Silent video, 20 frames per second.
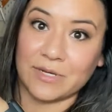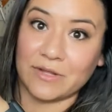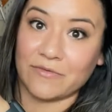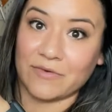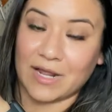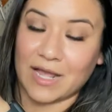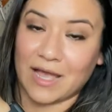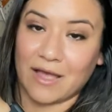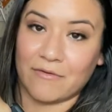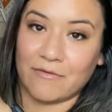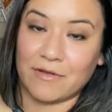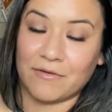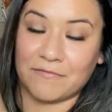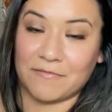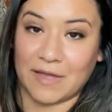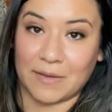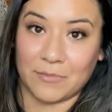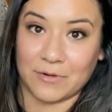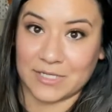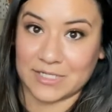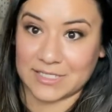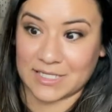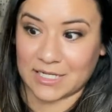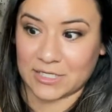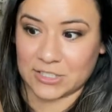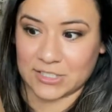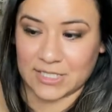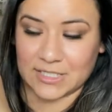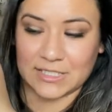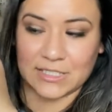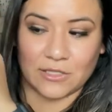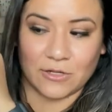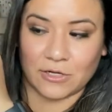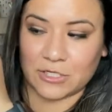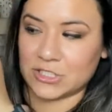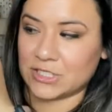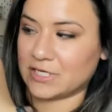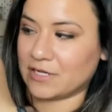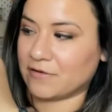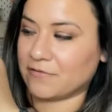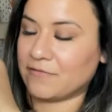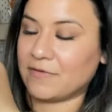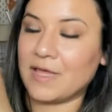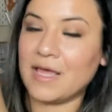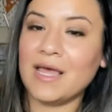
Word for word: even have a fabric stash that's large enough